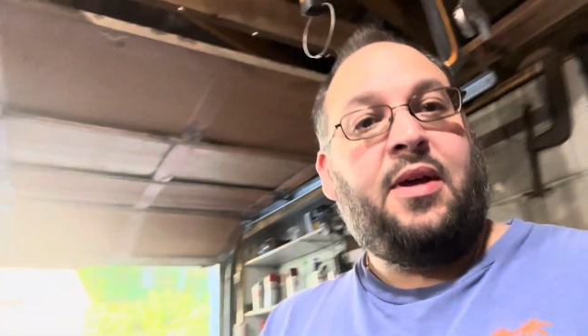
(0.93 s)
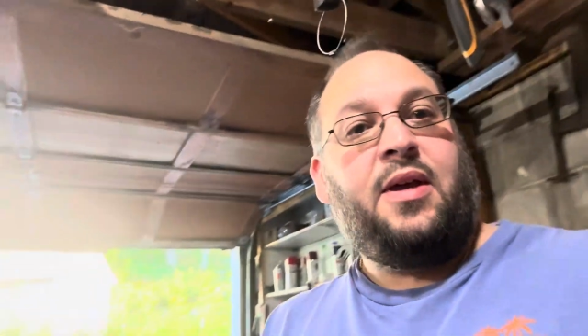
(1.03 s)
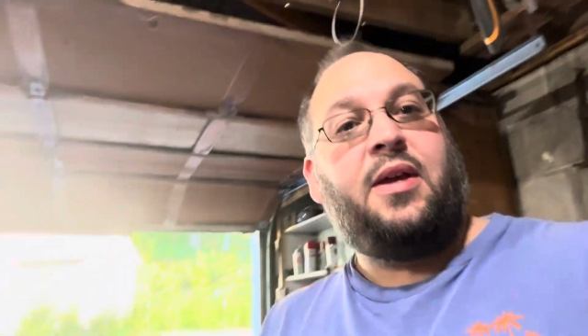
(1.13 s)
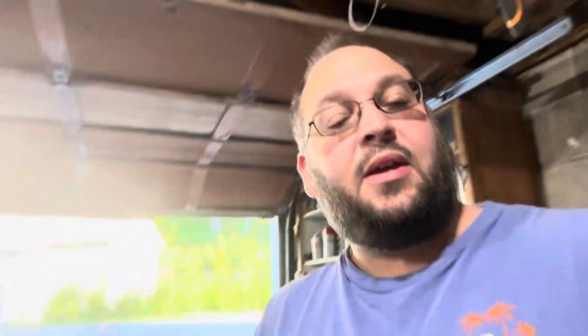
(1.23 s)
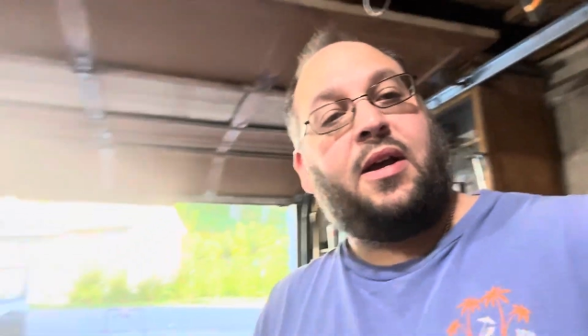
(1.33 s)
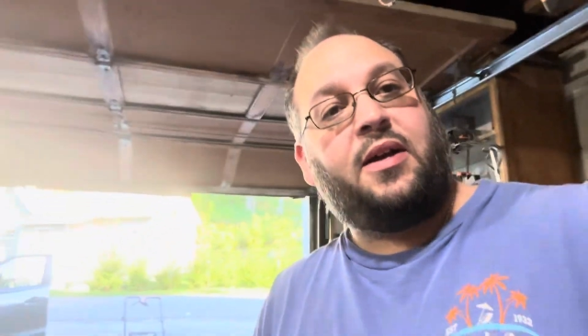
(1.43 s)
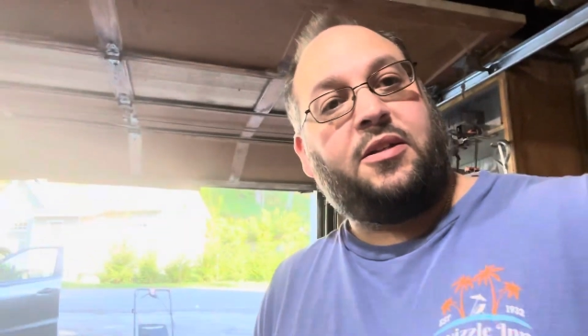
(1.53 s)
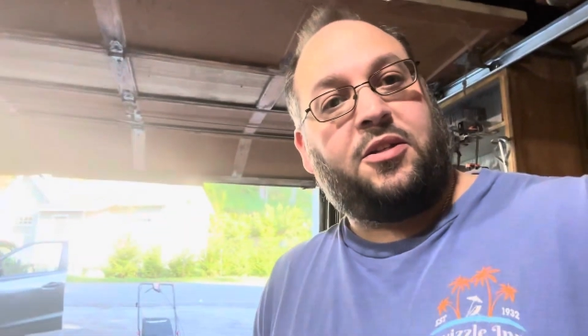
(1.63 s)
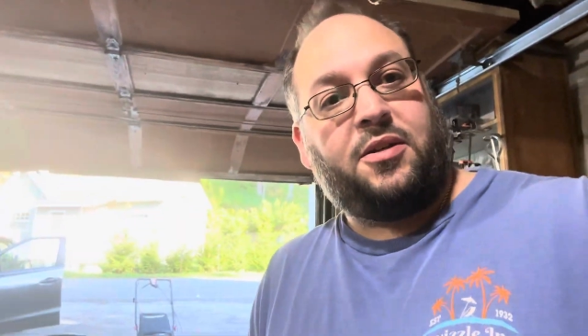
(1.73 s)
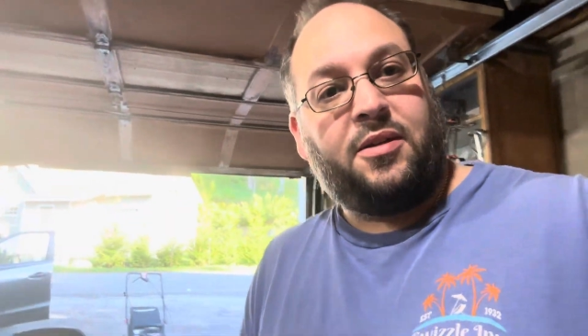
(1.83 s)
Hey
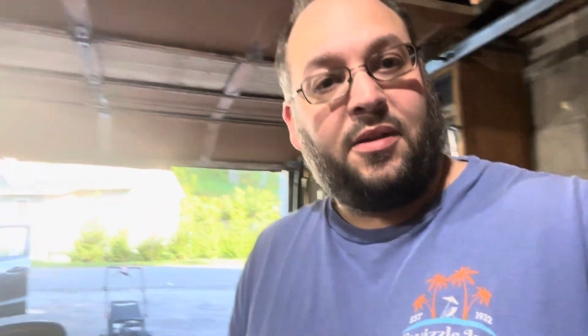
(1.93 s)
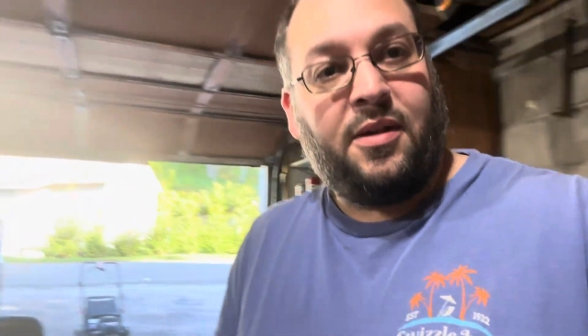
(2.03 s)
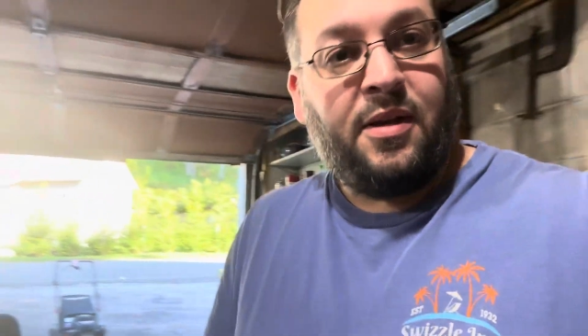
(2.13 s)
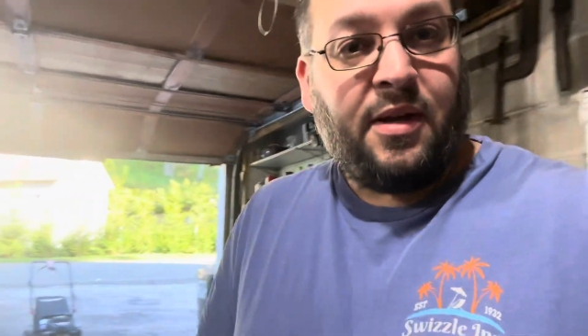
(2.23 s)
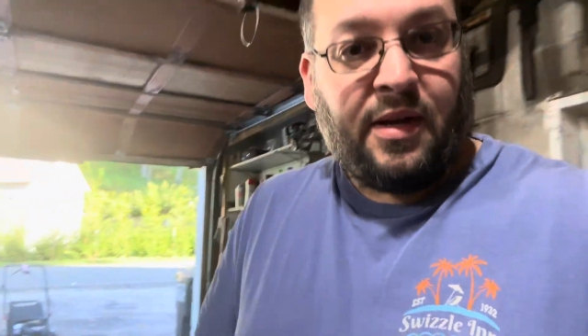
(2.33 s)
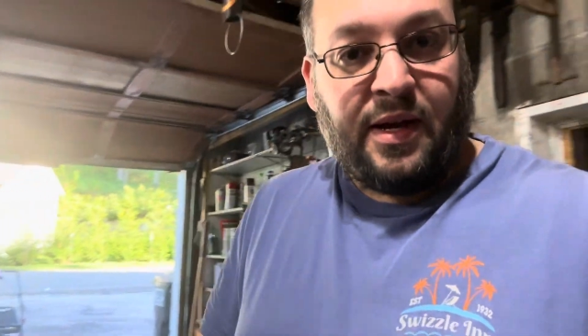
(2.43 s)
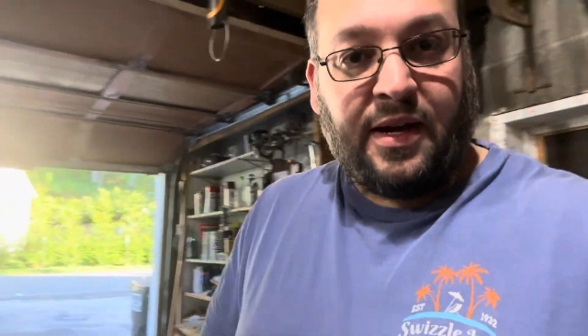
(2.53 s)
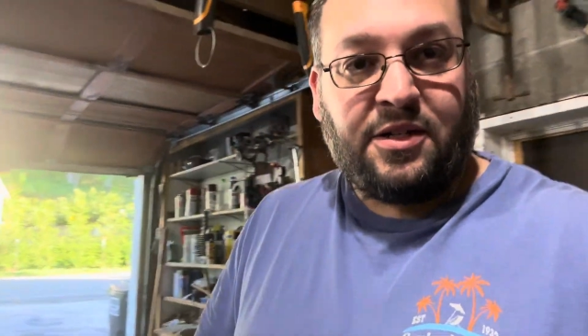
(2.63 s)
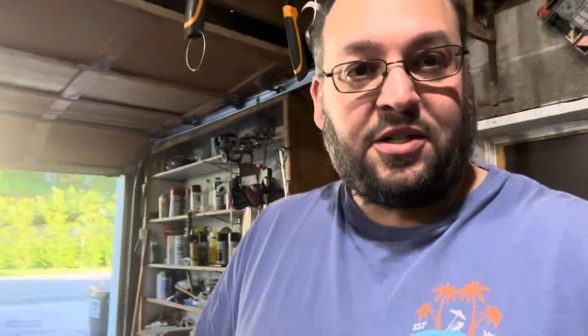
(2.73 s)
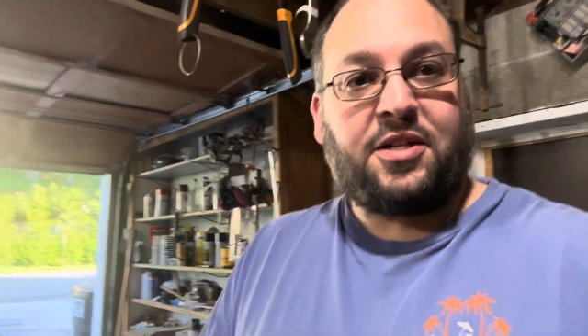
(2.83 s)
guys,
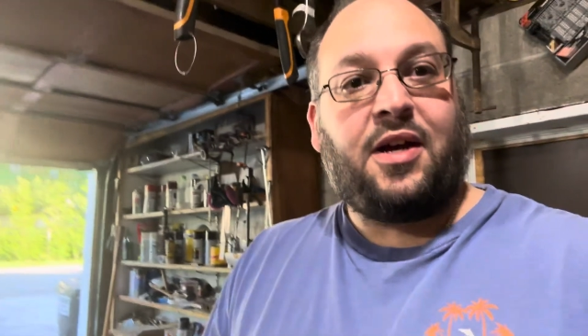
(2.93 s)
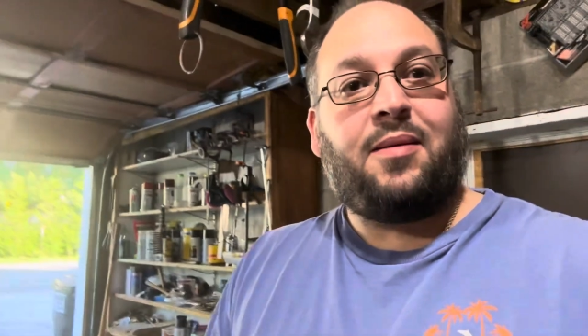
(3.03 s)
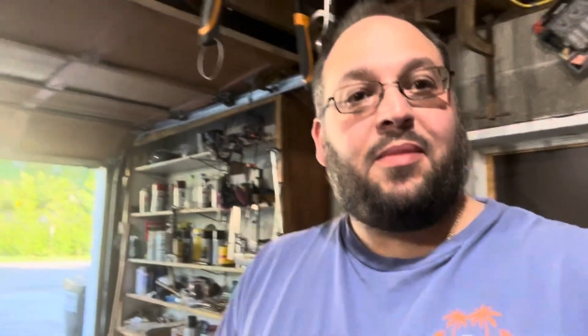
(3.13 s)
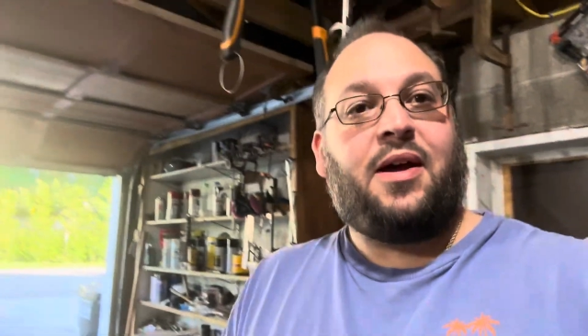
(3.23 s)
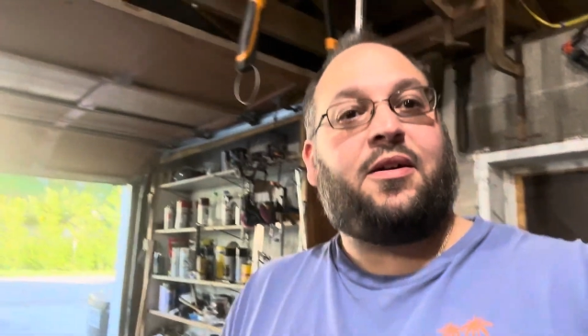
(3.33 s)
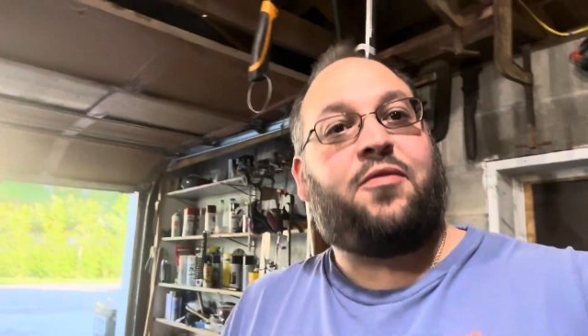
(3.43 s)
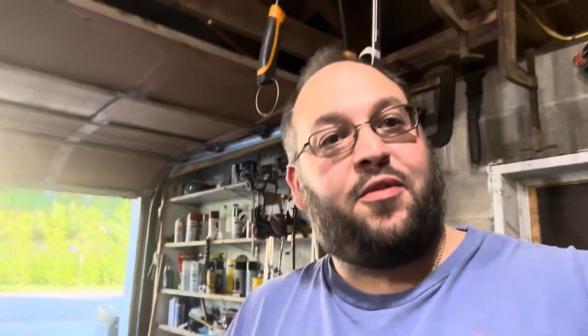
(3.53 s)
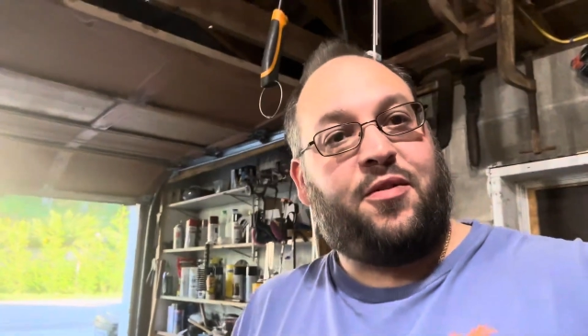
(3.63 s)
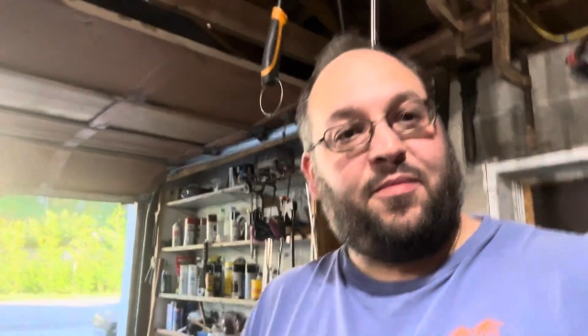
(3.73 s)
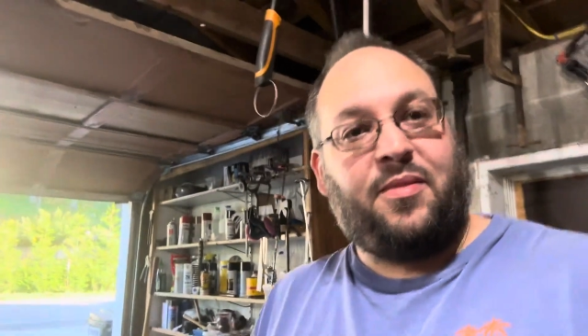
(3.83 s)
I just got back
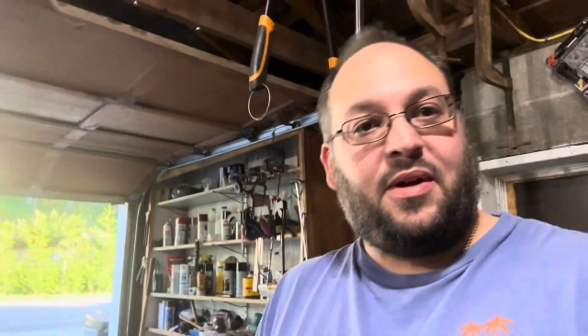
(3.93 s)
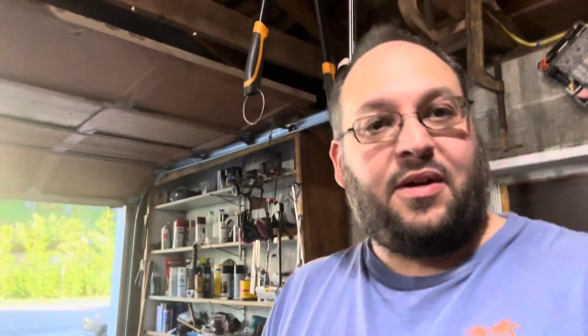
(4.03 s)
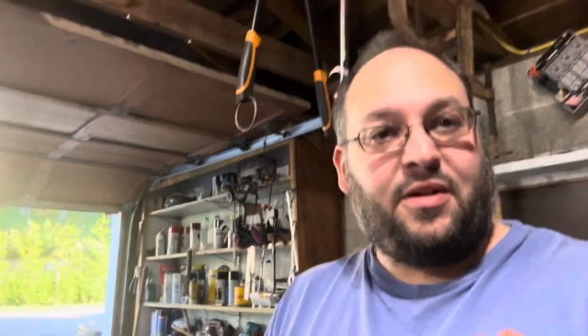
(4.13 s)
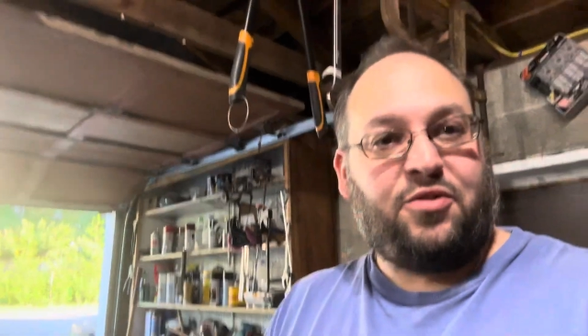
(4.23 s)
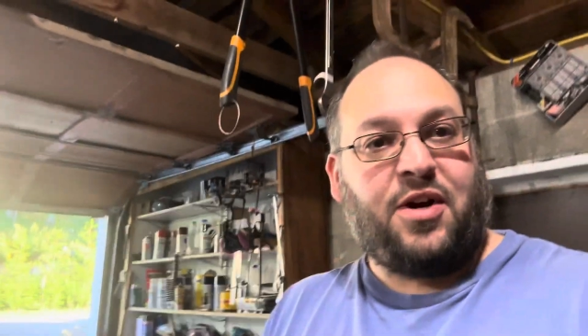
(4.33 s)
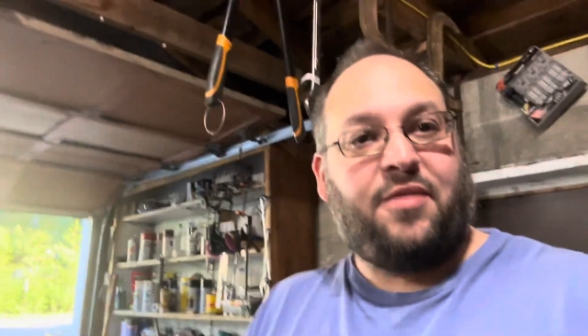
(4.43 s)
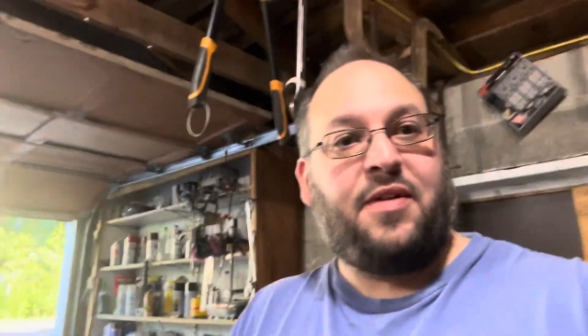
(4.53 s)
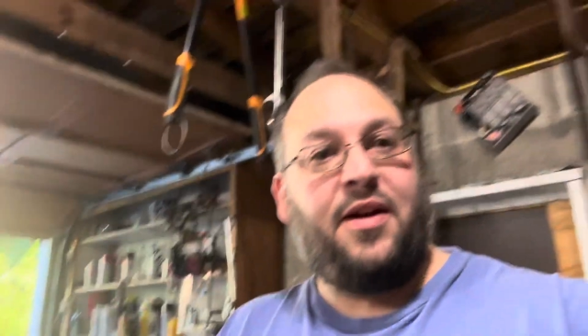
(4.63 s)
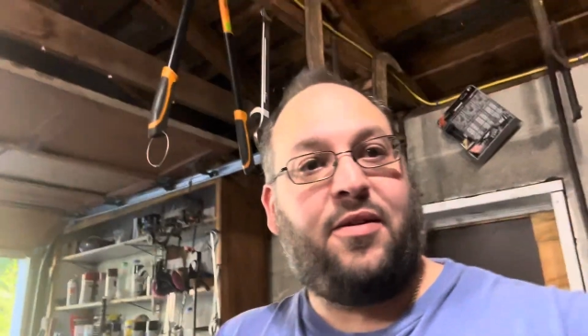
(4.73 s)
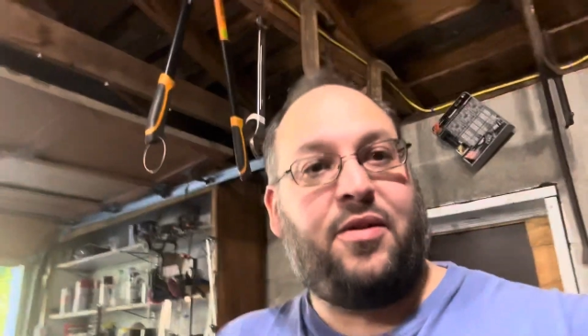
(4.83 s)
from drive
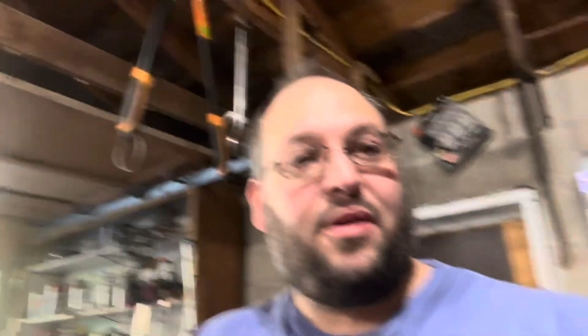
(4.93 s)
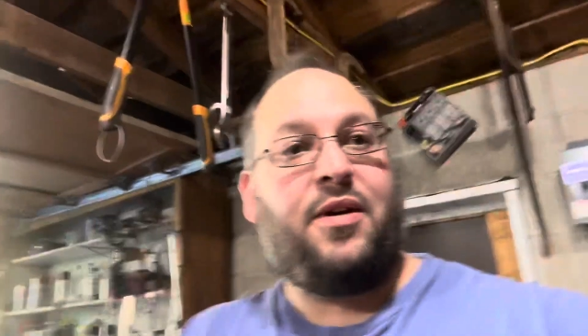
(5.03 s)
down